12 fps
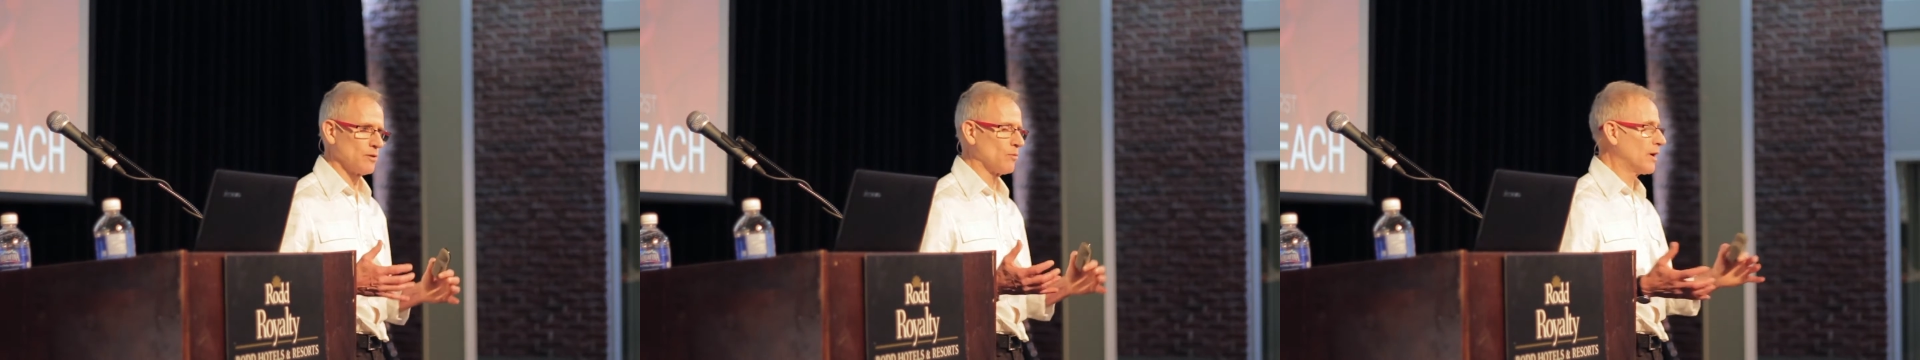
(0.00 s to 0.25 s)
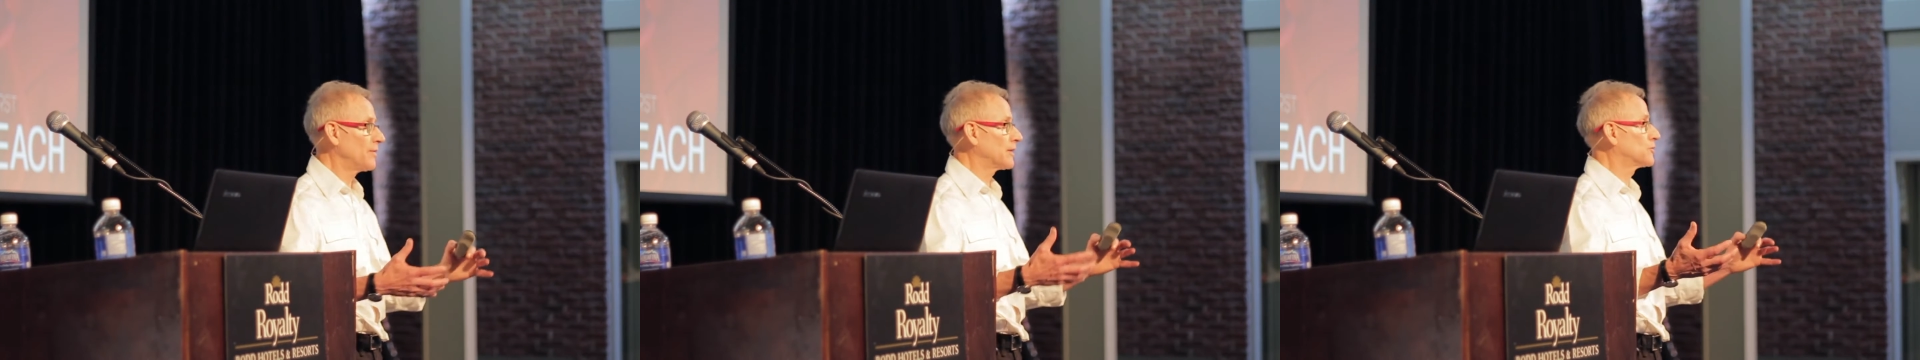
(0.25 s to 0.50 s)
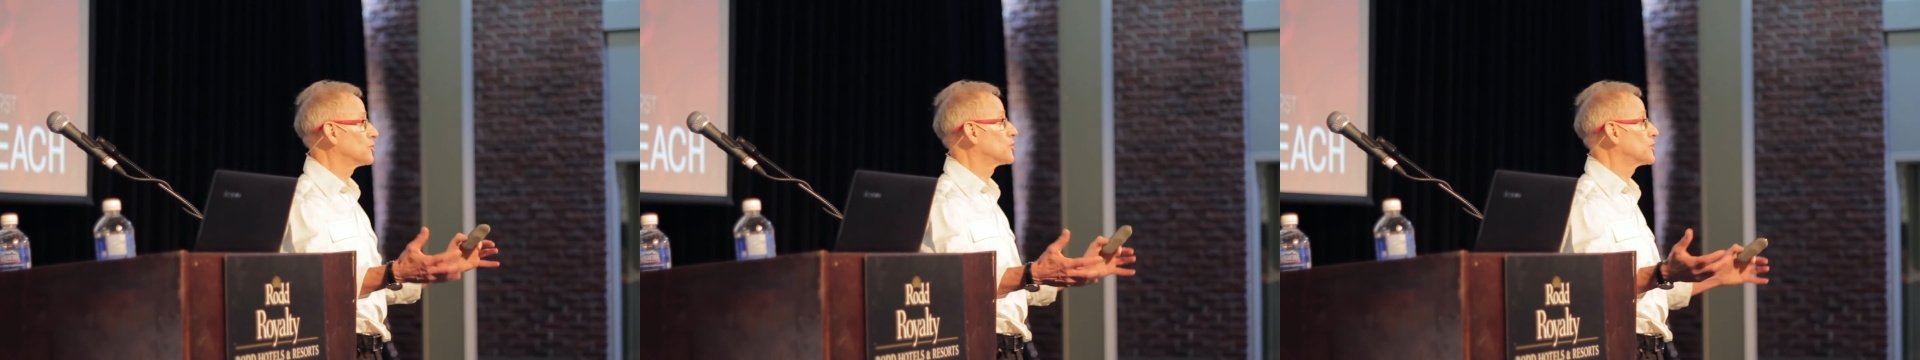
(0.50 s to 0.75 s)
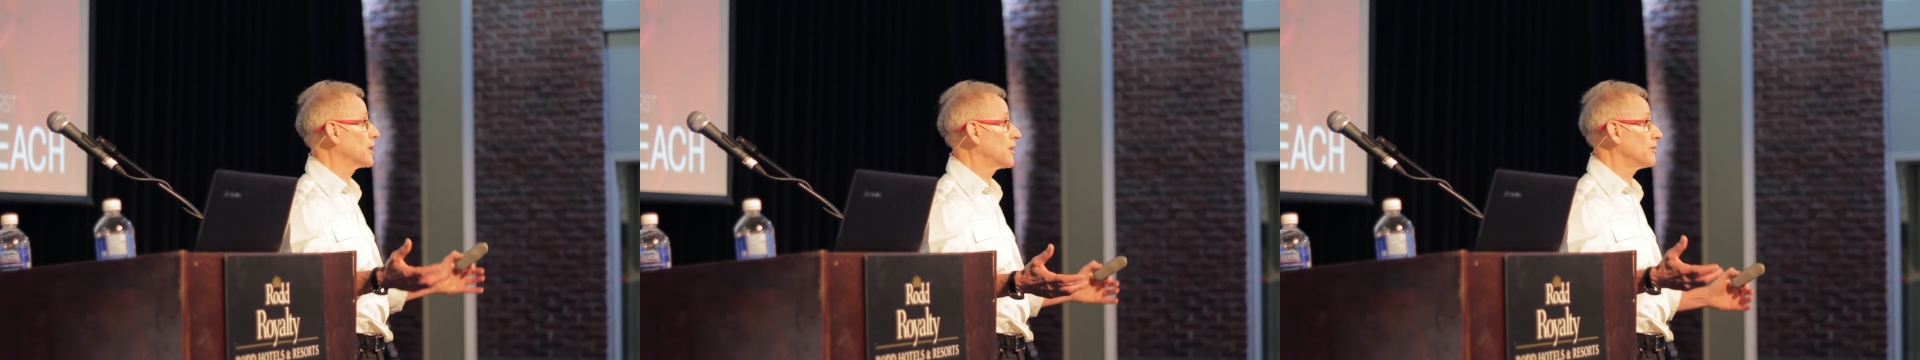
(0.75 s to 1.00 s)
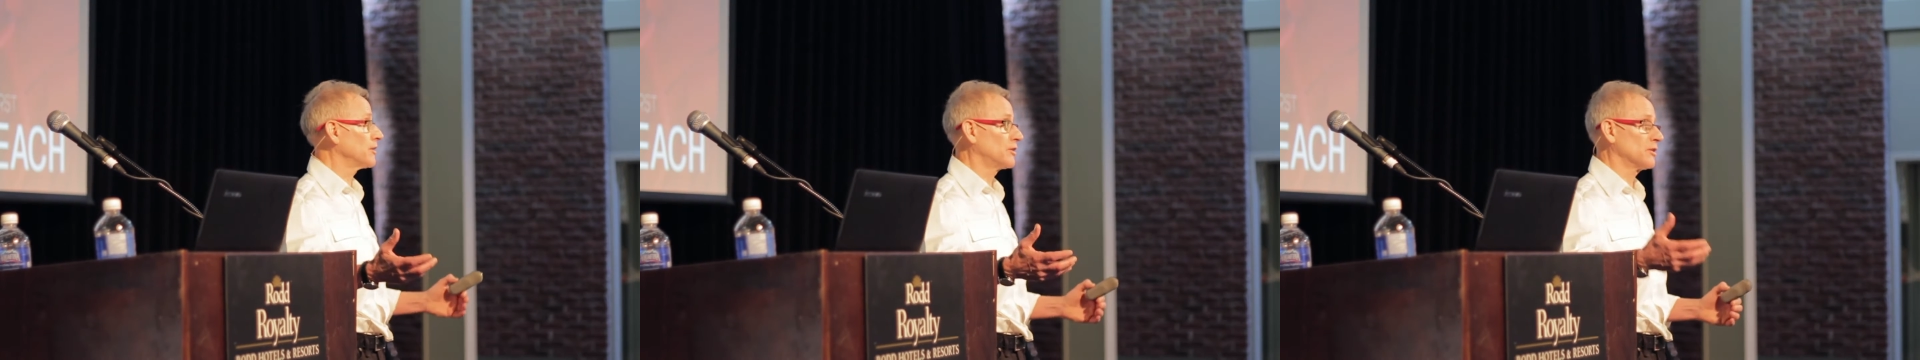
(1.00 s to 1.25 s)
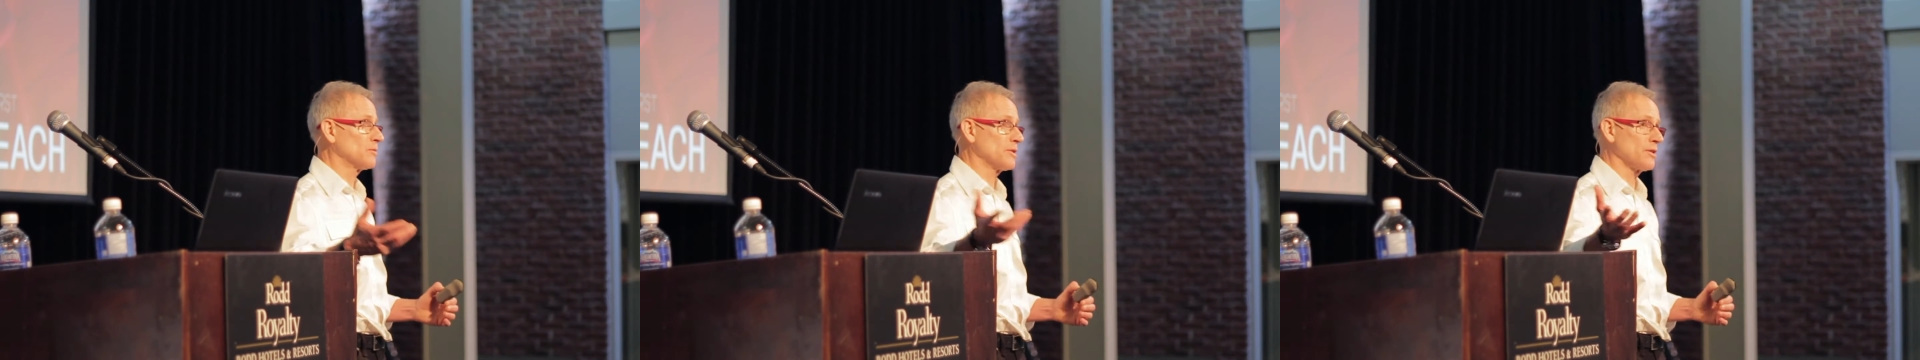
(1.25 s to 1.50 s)
one that you share, you
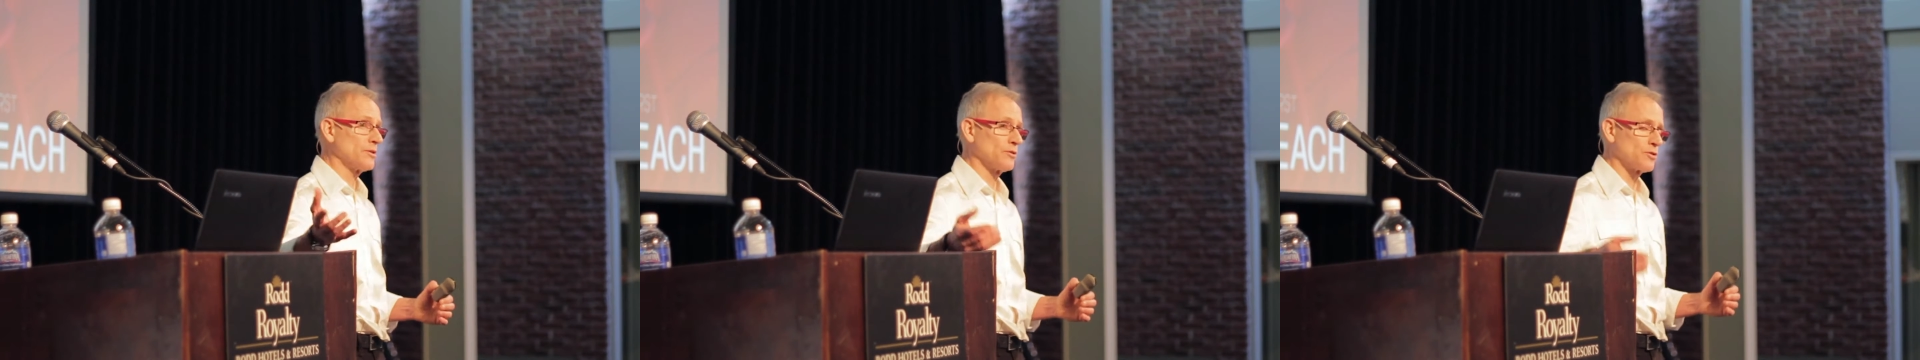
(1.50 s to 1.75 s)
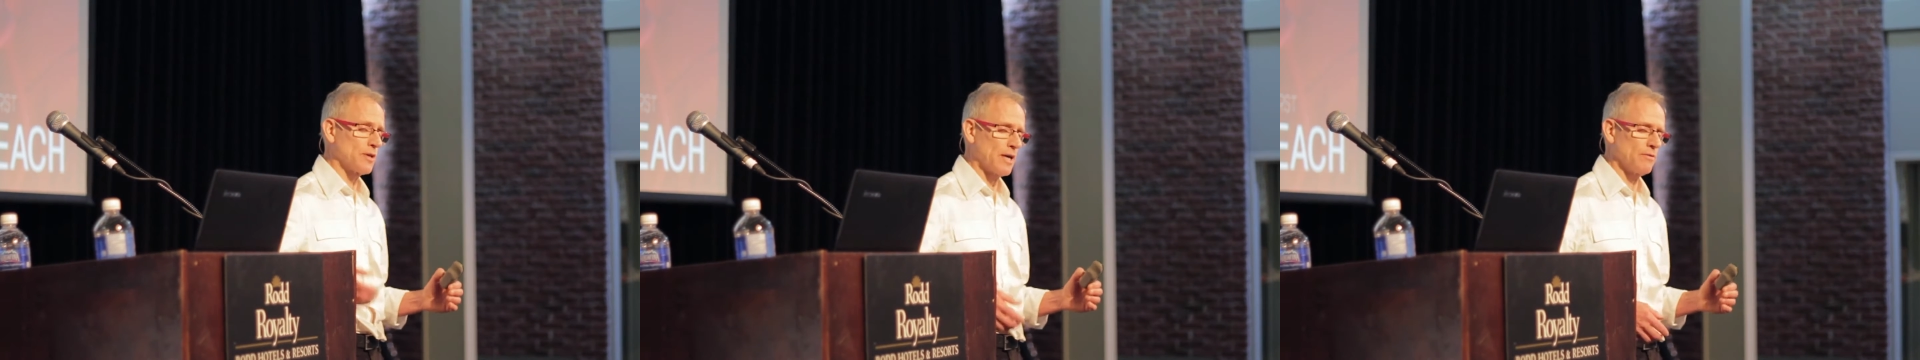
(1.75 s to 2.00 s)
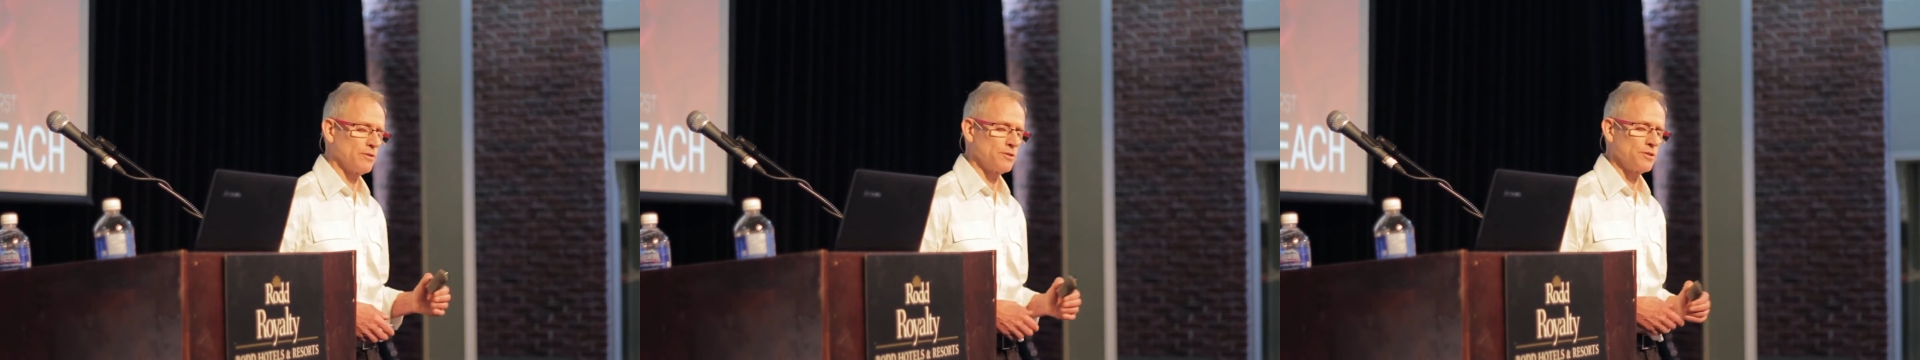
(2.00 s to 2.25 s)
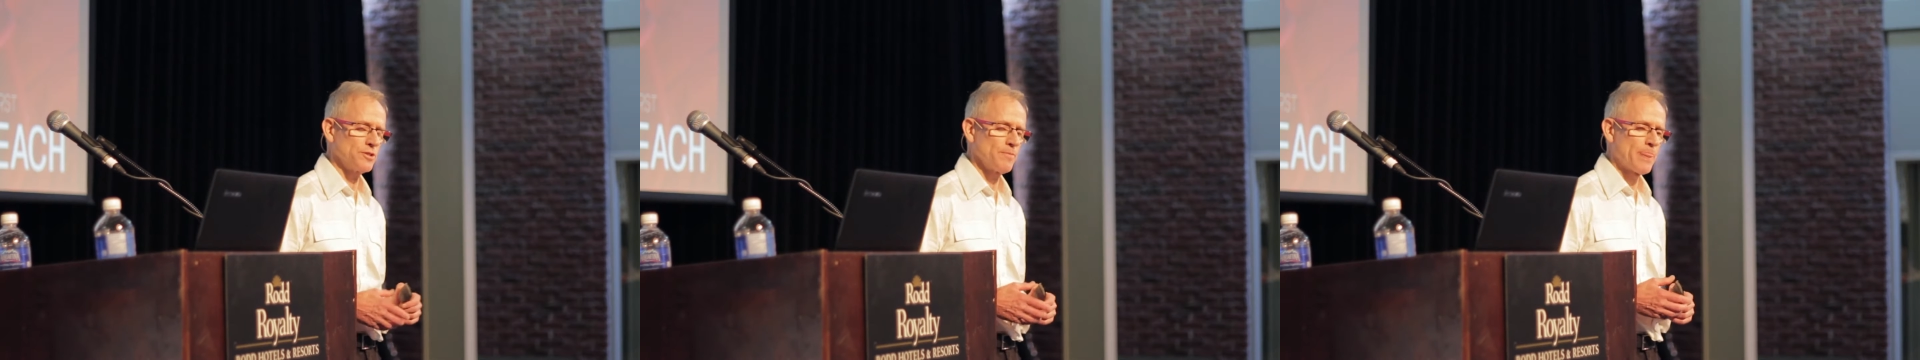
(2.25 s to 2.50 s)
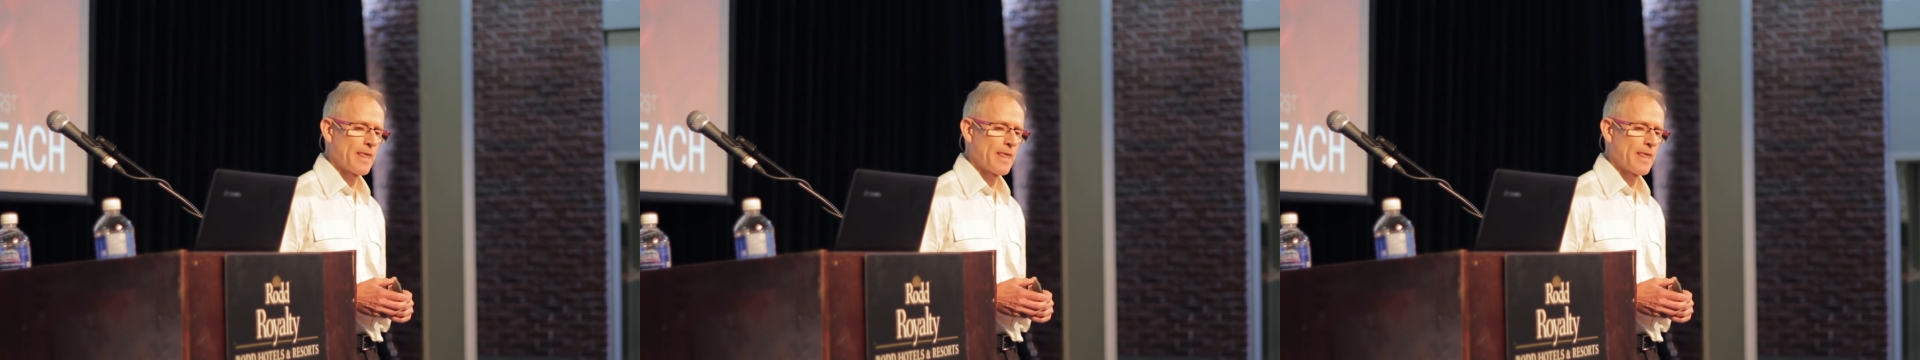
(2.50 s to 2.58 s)
know, with other travelers.